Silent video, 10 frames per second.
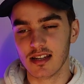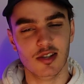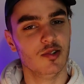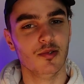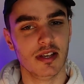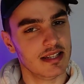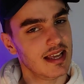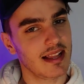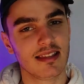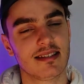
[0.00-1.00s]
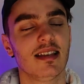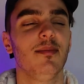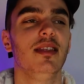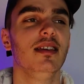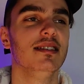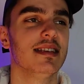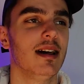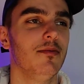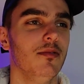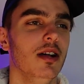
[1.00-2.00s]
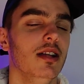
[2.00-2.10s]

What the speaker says: can do exactly the same thing as Apple.